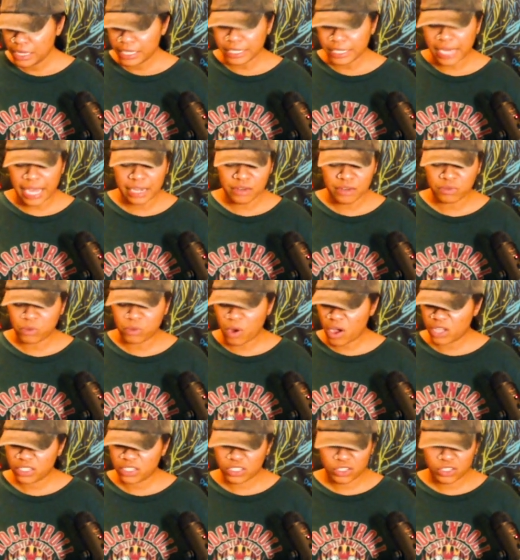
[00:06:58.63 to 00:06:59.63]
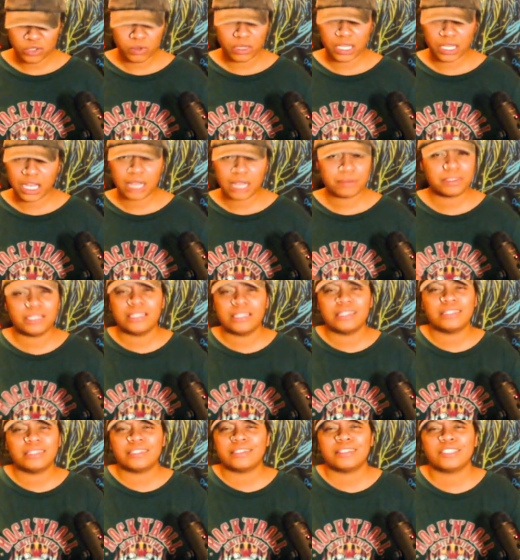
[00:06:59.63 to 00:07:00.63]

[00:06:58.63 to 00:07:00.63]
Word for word: knight of wands two of cups lean into the